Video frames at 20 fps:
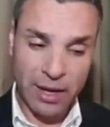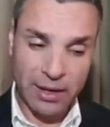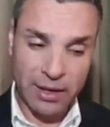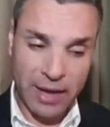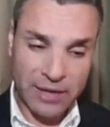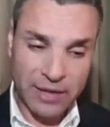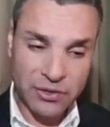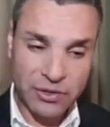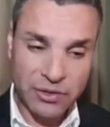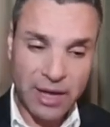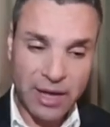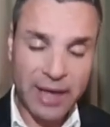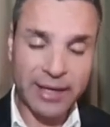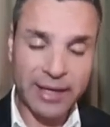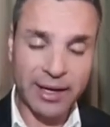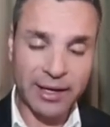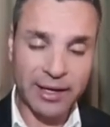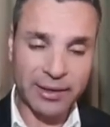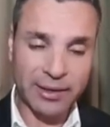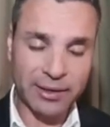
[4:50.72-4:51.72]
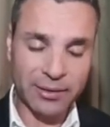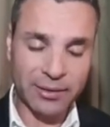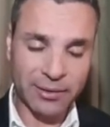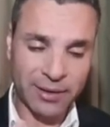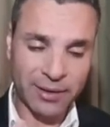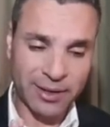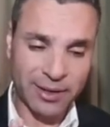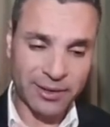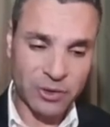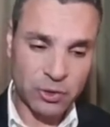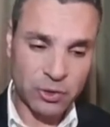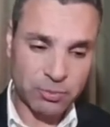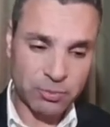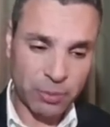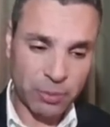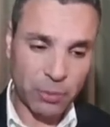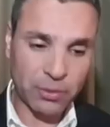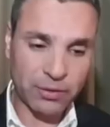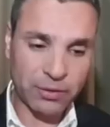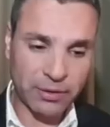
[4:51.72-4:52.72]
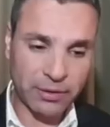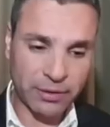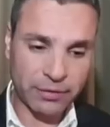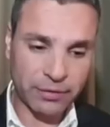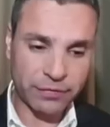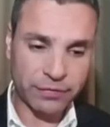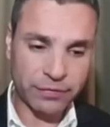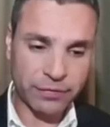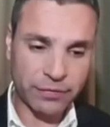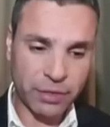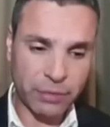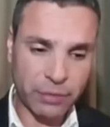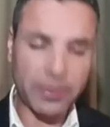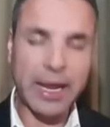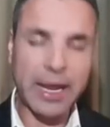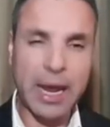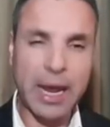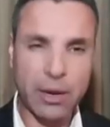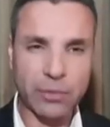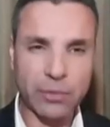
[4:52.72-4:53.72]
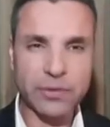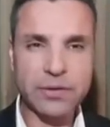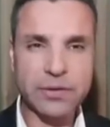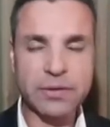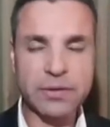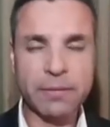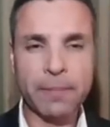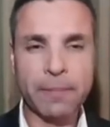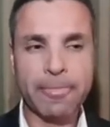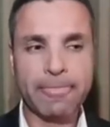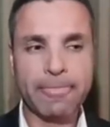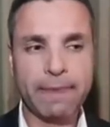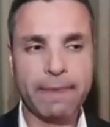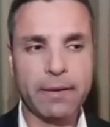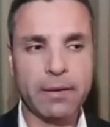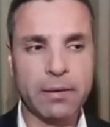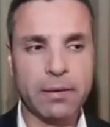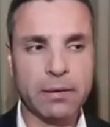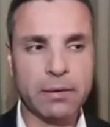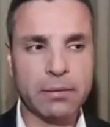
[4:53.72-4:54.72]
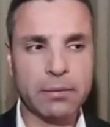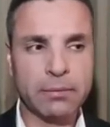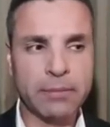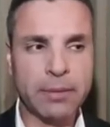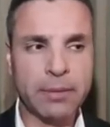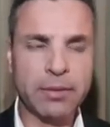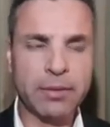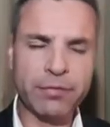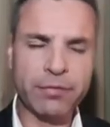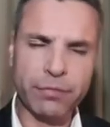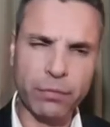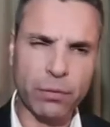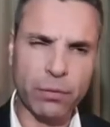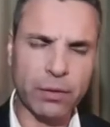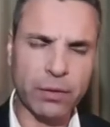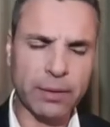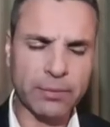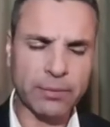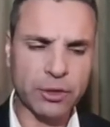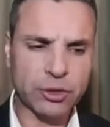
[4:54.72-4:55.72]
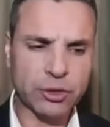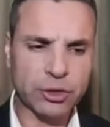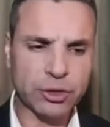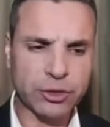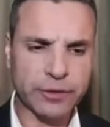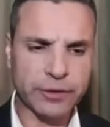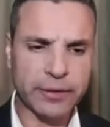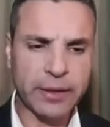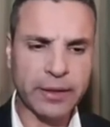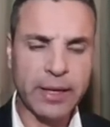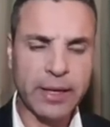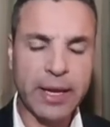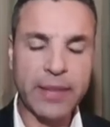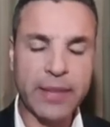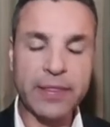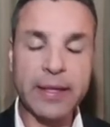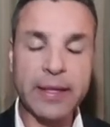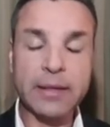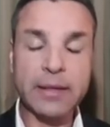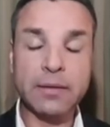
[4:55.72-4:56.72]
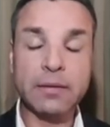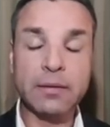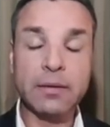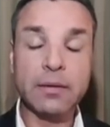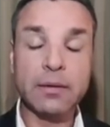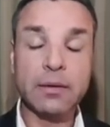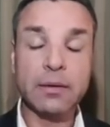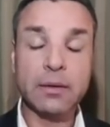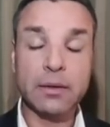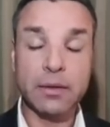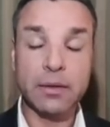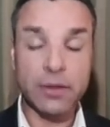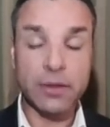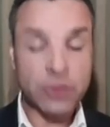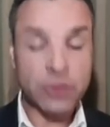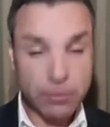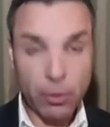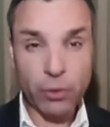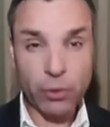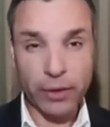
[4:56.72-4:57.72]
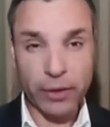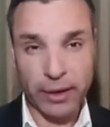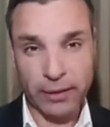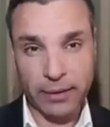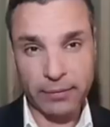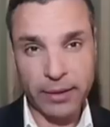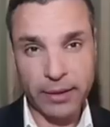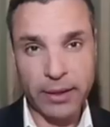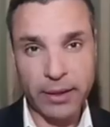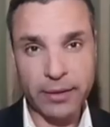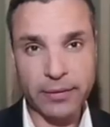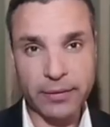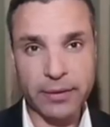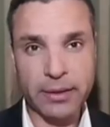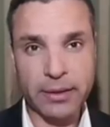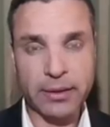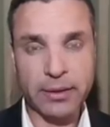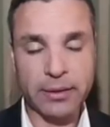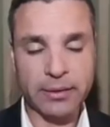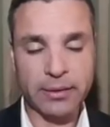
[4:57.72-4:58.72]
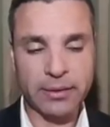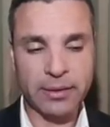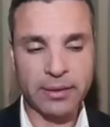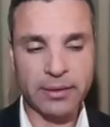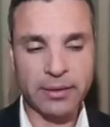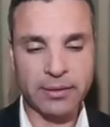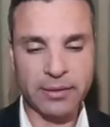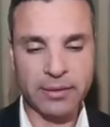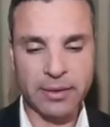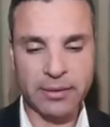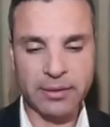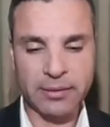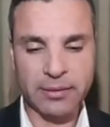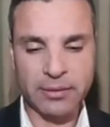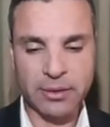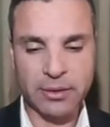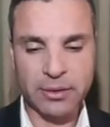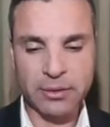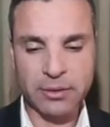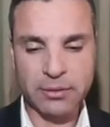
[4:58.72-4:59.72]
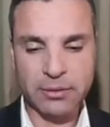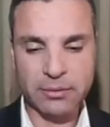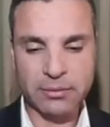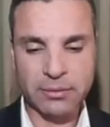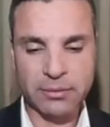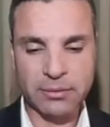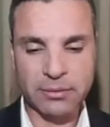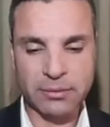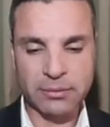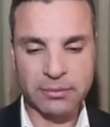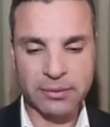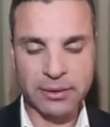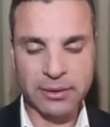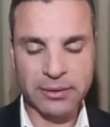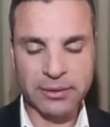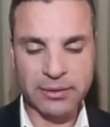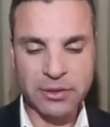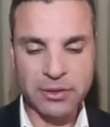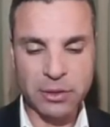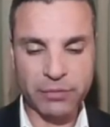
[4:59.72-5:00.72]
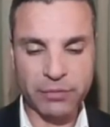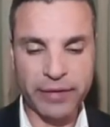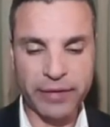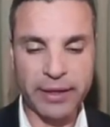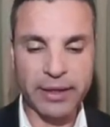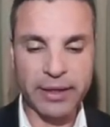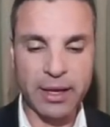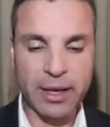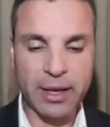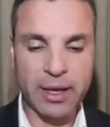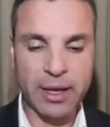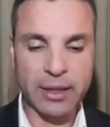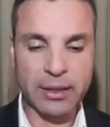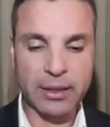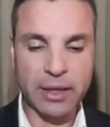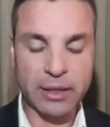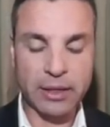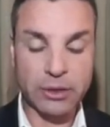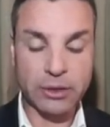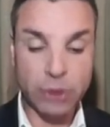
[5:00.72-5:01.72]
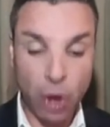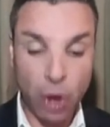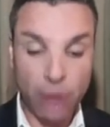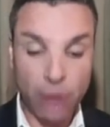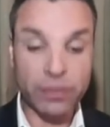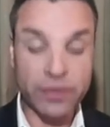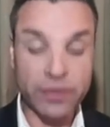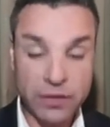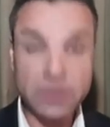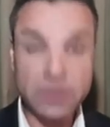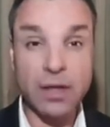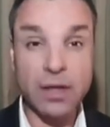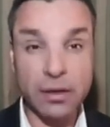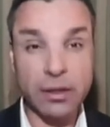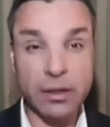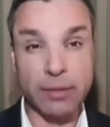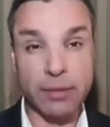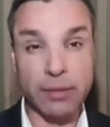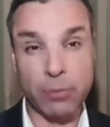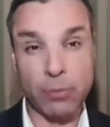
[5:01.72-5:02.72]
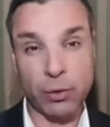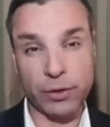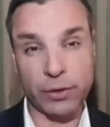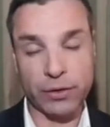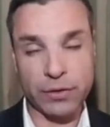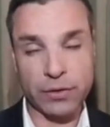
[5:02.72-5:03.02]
last night I spoke 3 hours, or maybe four, I'm not sure. And then this morning here in Slovenia, I taught the Sunday morning